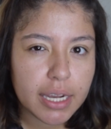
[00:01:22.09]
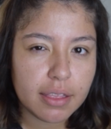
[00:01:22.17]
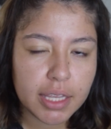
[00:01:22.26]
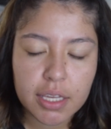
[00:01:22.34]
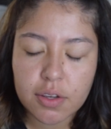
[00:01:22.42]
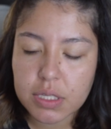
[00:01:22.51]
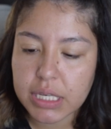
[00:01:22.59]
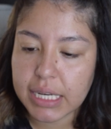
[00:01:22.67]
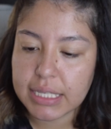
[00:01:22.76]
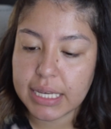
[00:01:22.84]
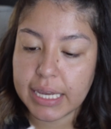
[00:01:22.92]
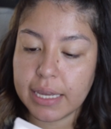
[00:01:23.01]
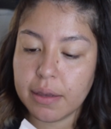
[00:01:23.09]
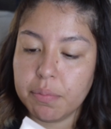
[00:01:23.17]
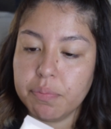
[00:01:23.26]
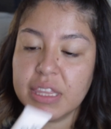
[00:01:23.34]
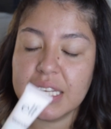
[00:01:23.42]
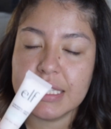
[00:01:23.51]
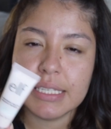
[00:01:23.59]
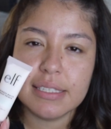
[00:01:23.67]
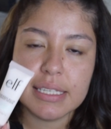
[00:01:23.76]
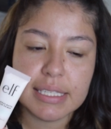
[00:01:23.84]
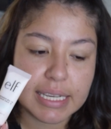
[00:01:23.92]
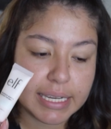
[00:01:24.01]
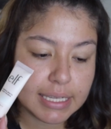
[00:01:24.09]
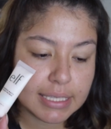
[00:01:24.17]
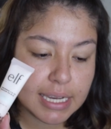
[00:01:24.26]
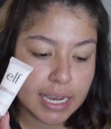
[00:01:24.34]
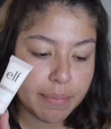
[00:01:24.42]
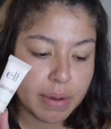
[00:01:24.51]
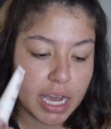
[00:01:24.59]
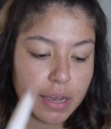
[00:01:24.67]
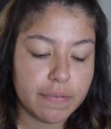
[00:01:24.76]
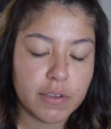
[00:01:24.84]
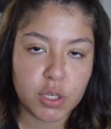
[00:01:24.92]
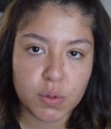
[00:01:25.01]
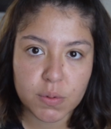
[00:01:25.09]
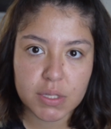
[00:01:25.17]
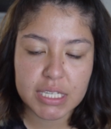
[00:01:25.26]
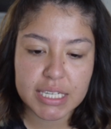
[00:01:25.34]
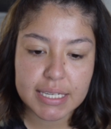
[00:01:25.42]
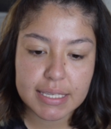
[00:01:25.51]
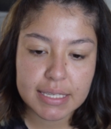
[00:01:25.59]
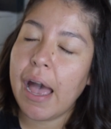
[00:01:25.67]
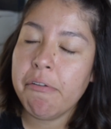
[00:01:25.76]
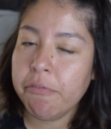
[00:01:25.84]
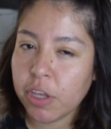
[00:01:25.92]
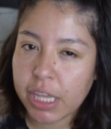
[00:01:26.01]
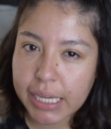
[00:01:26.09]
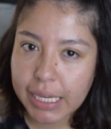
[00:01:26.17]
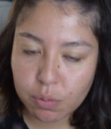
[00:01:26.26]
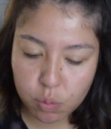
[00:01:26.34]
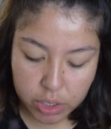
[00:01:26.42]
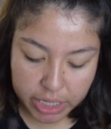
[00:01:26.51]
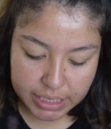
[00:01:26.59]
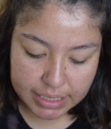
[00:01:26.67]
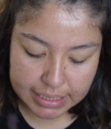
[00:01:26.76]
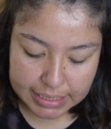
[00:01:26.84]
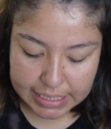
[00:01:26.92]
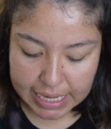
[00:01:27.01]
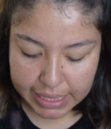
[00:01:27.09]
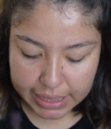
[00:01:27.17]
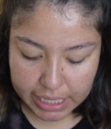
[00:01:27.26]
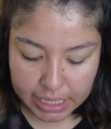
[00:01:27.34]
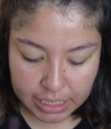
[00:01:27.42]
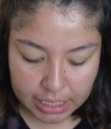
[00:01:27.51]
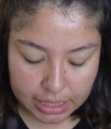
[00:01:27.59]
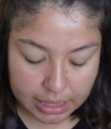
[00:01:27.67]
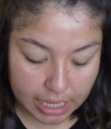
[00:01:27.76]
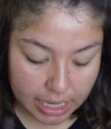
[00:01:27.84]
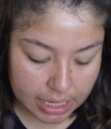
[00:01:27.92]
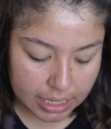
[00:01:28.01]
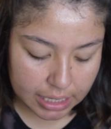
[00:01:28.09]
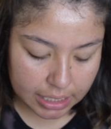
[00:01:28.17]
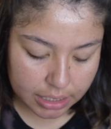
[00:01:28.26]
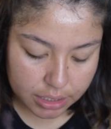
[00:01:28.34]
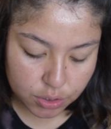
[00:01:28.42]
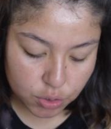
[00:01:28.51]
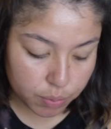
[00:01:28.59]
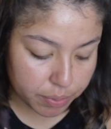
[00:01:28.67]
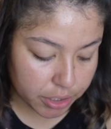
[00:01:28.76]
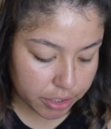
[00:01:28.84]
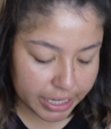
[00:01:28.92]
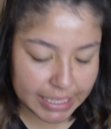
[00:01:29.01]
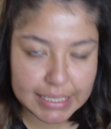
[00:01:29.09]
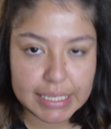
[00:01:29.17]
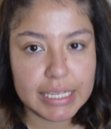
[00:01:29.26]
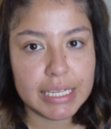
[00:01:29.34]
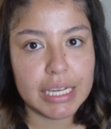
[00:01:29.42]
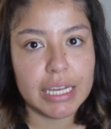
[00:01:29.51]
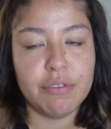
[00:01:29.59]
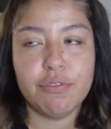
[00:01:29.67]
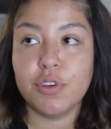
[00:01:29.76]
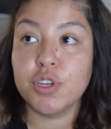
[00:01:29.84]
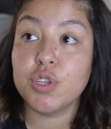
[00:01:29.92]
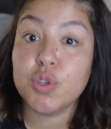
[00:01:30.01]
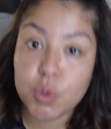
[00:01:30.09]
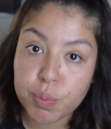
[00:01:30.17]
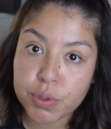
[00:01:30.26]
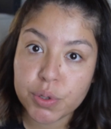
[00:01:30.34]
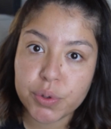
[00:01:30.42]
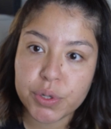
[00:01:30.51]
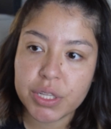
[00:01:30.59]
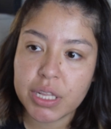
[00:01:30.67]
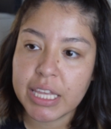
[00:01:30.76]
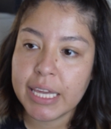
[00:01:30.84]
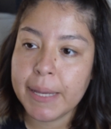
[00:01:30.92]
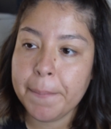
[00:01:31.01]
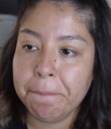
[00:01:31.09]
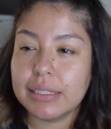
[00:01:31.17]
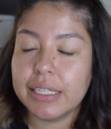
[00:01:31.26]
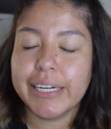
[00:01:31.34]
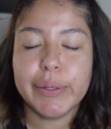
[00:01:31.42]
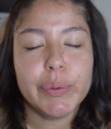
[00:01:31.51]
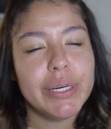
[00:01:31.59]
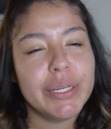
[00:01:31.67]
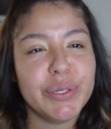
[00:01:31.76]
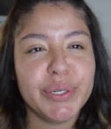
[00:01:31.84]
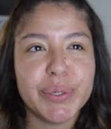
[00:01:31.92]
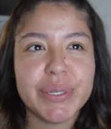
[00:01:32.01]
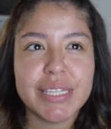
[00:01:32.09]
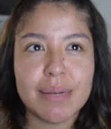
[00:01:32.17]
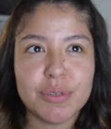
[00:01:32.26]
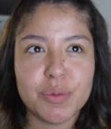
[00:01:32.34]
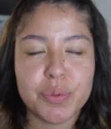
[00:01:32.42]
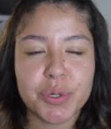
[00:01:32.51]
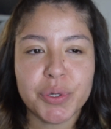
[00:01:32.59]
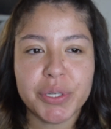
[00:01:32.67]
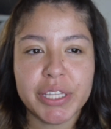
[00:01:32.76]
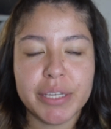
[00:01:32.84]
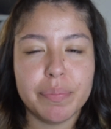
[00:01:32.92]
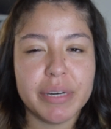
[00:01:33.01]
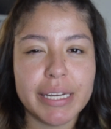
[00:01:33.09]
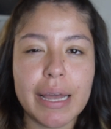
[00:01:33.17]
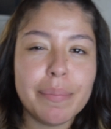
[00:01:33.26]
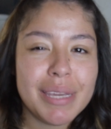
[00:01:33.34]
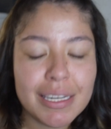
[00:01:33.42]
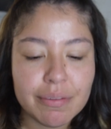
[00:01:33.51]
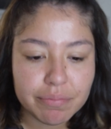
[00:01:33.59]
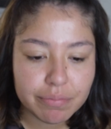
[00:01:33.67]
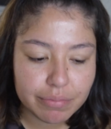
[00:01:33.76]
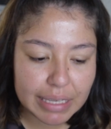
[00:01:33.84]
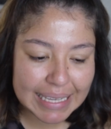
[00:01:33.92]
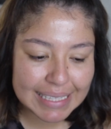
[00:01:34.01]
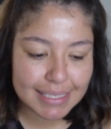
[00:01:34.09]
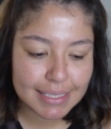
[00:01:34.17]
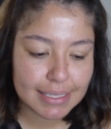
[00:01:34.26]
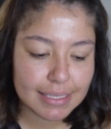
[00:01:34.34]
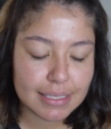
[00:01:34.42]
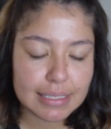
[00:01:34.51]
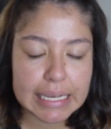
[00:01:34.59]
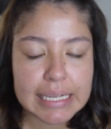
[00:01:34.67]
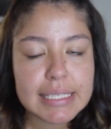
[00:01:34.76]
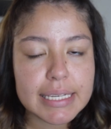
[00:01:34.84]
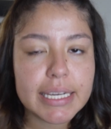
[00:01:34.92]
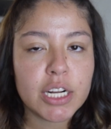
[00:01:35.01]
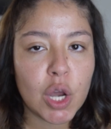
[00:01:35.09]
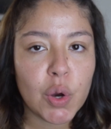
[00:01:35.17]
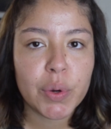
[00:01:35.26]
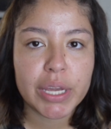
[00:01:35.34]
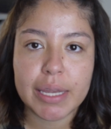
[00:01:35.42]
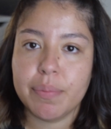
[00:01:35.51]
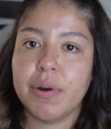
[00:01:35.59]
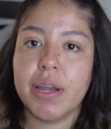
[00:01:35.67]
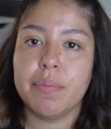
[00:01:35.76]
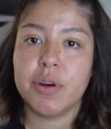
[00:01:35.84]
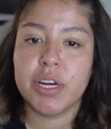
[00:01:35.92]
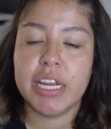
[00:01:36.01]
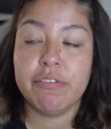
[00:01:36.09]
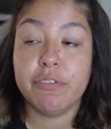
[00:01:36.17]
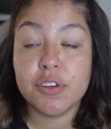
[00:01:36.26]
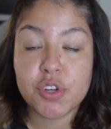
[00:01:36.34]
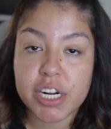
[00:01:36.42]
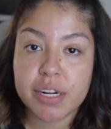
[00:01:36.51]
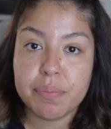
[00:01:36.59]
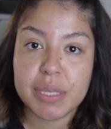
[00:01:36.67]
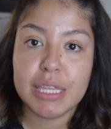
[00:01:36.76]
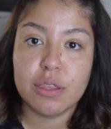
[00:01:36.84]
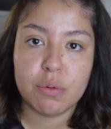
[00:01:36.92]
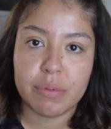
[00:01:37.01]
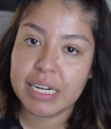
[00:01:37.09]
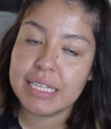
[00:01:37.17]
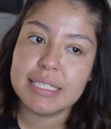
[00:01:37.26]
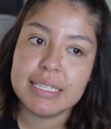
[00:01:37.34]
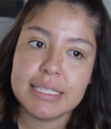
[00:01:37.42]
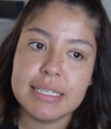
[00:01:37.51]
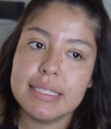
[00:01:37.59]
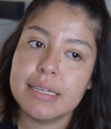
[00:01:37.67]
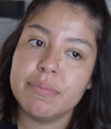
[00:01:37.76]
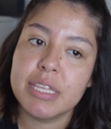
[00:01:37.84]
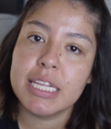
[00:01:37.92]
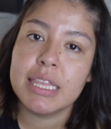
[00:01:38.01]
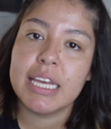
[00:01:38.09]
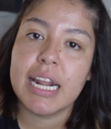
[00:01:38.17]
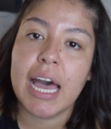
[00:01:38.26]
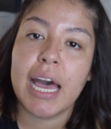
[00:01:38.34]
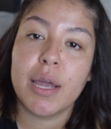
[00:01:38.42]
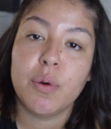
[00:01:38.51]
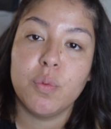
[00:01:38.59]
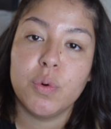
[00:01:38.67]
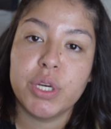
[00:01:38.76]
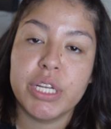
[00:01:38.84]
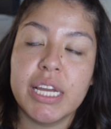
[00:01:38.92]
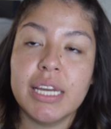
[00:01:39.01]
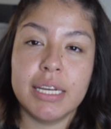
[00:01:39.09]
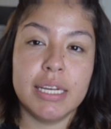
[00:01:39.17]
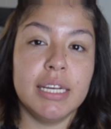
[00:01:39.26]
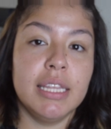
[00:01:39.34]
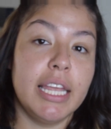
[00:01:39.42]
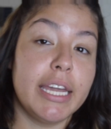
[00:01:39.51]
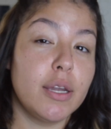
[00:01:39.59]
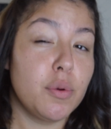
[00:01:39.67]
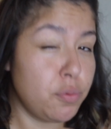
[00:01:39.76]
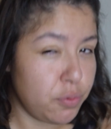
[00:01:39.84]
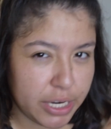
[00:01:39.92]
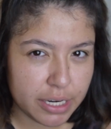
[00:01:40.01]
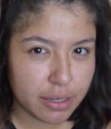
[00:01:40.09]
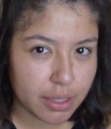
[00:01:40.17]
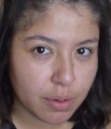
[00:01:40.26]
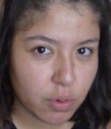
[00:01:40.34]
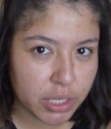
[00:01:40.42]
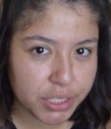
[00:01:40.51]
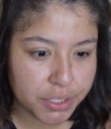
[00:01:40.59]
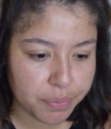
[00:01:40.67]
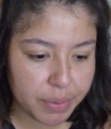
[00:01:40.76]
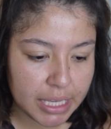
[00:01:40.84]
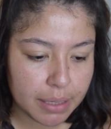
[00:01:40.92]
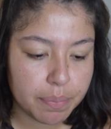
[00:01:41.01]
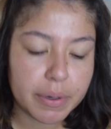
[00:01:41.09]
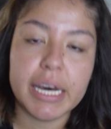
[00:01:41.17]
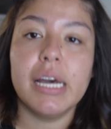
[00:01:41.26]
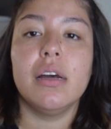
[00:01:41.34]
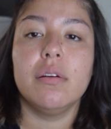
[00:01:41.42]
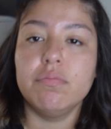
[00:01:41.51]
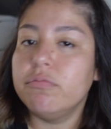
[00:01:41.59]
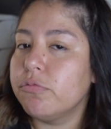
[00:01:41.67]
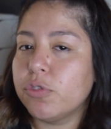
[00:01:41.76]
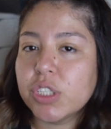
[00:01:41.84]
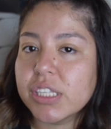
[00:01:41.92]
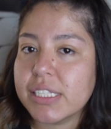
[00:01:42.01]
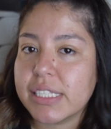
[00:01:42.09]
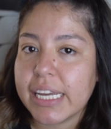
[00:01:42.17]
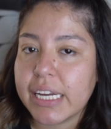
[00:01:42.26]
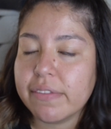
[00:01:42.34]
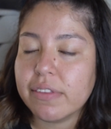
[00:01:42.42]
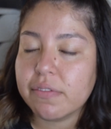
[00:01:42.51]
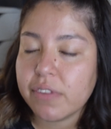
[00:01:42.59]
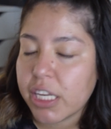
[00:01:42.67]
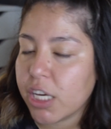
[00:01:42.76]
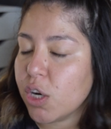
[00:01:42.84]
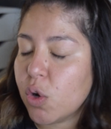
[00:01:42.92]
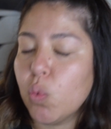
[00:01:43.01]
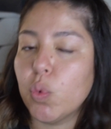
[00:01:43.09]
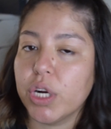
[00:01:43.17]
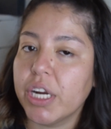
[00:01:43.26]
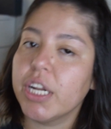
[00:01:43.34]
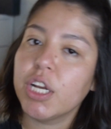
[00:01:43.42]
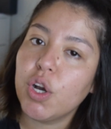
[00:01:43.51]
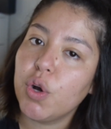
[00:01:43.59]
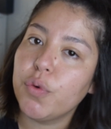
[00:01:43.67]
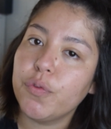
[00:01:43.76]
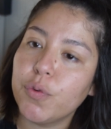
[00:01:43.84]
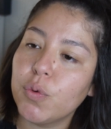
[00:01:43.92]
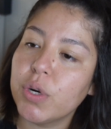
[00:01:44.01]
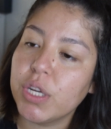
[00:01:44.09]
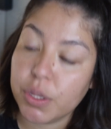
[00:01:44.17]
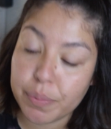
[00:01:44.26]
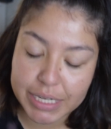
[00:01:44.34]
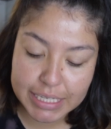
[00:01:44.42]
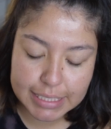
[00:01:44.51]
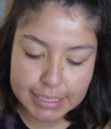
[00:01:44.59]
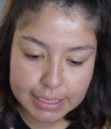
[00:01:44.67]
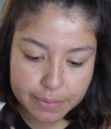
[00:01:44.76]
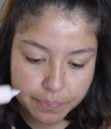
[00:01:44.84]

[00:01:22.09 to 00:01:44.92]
I think you say acai. This is the second time I've used this. I feel like it works. It's nothing like super crazy. If you're super oily, well, I don't know because I'm super oily, but I mean, it's like an okay primer if you're trying to be luminous. This is something that I would like rarely want to be, but for the sake of the video, we're gonna go for luminous.